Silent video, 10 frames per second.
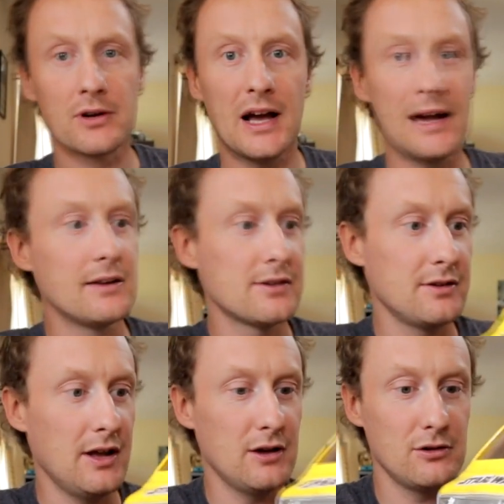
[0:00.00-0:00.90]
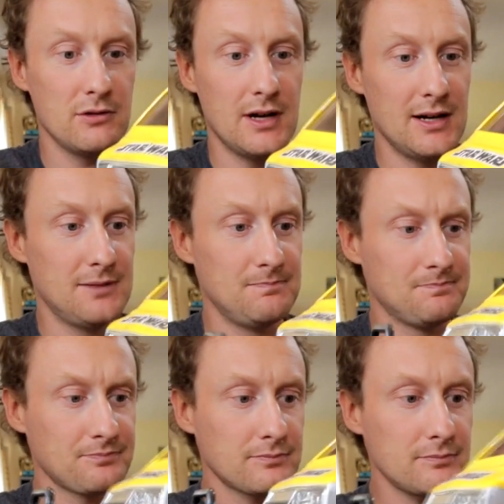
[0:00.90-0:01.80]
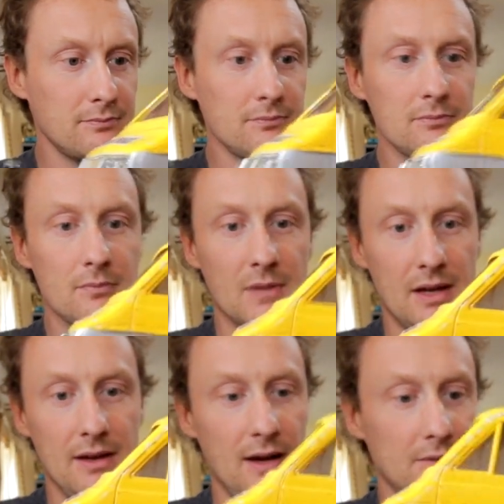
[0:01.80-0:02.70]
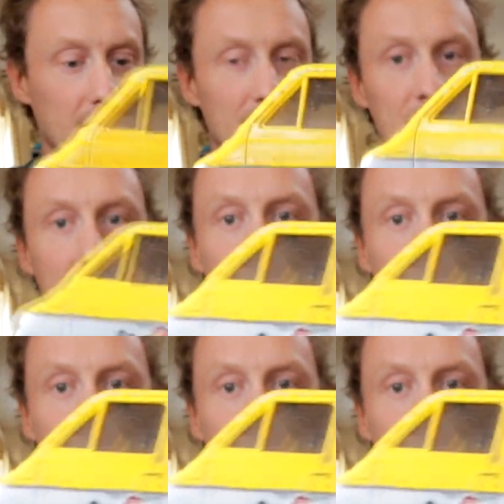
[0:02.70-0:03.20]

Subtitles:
hand now. Yeah, it's a